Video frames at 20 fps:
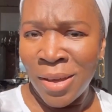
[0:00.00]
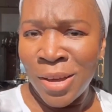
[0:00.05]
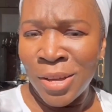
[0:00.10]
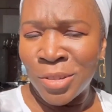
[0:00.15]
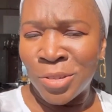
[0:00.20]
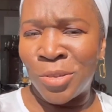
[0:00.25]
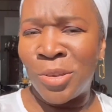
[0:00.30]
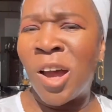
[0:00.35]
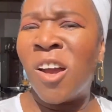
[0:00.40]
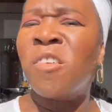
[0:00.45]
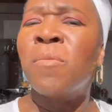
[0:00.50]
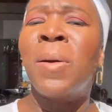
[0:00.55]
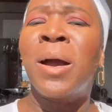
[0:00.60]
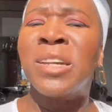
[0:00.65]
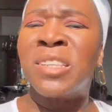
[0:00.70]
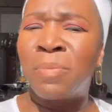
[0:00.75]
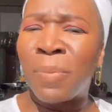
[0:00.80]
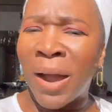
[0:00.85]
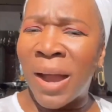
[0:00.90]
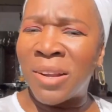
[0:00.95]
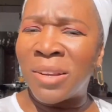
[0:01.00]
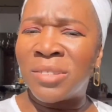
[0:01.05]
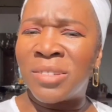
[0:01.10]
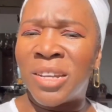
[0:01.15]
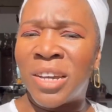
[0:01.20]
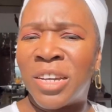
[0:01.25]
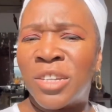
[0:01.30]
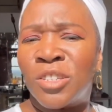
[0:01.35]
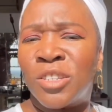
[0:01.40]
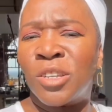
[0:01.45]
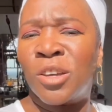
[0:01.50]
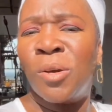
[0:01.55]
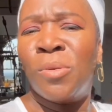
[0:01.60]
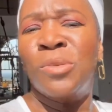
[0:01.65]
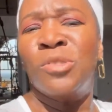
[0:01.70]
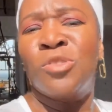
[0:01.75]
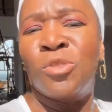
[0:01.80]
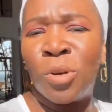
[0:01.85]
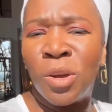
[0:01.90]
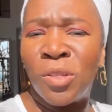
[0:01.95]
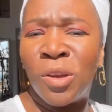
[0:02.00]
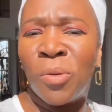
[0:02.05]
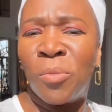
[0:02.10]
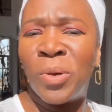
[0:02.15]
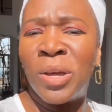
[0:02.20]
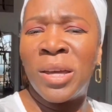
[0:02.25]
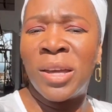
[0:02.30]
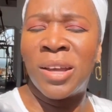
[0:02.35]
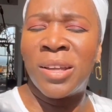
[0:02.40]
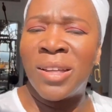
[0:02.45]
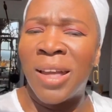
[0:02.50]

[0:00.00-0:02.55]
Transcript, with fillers: So now everybody's buying their tickets to go enjoy their weekend